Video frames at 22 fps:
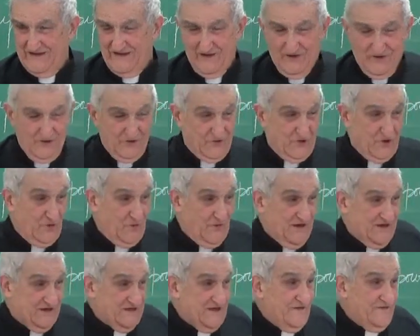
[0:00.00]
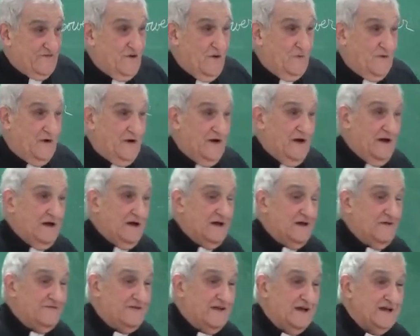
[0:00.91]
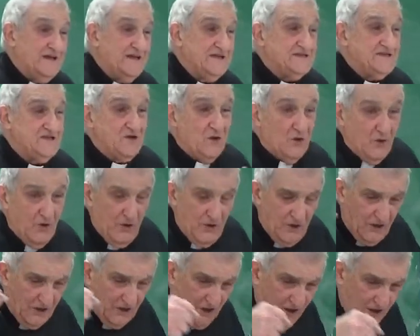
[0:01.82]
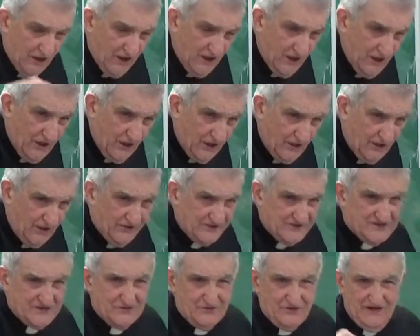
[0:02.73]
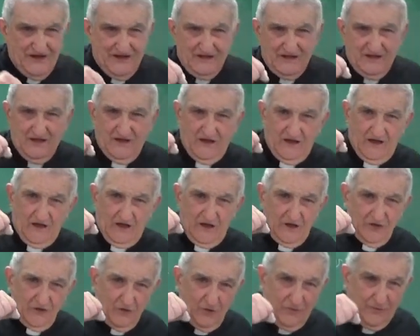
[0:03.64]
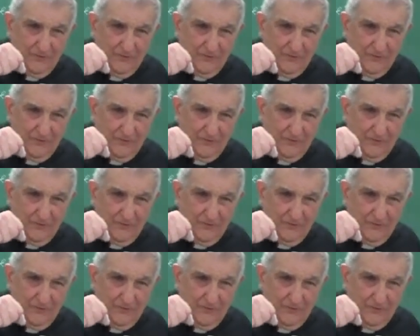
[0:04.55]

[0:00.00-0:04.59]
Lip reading: Otherwise, if there is no constraint, no